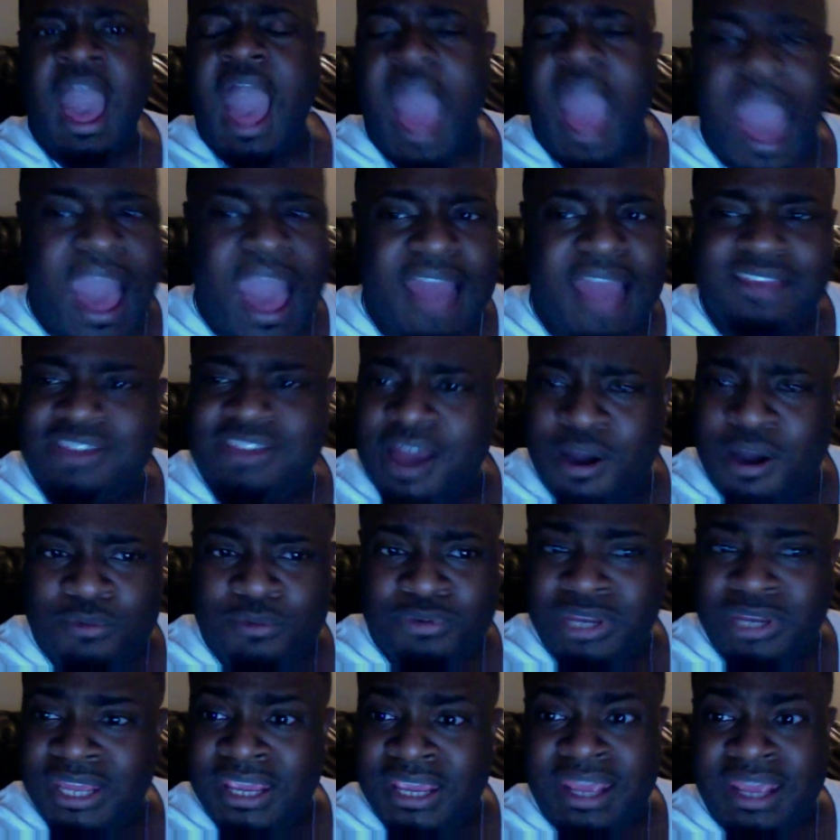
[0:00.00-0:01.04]
I
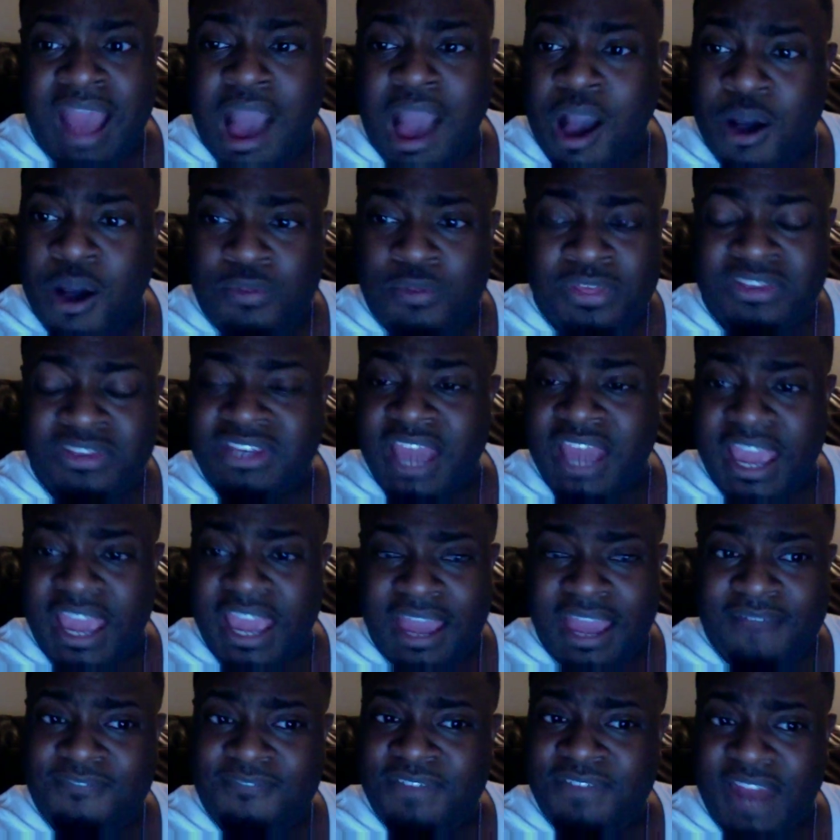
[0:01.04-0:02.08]
don't need all the
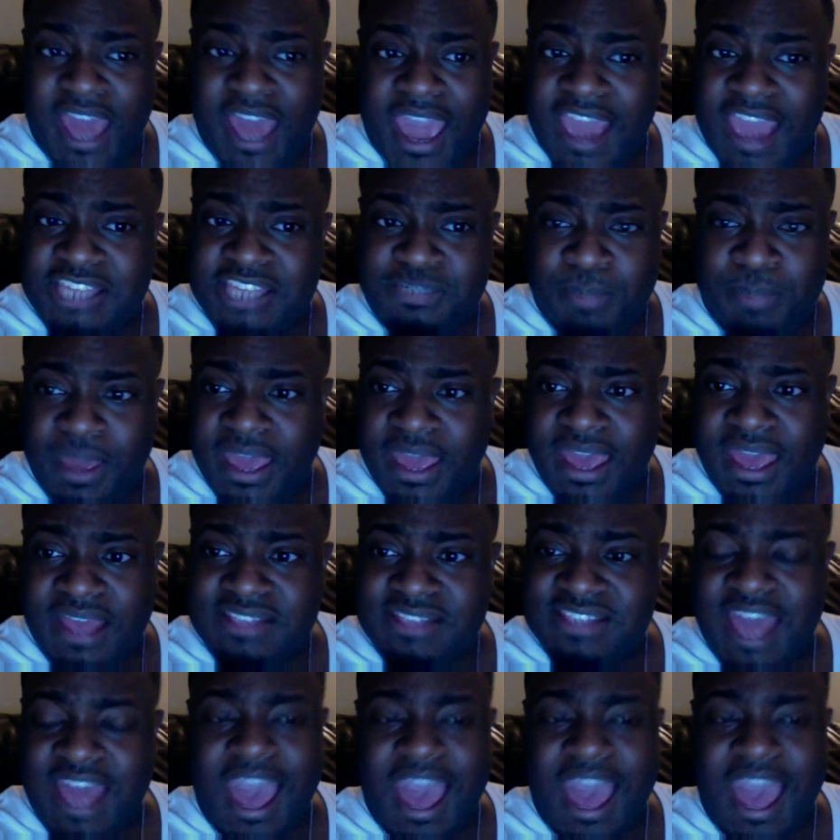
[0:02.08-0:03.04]
damn flashbacks.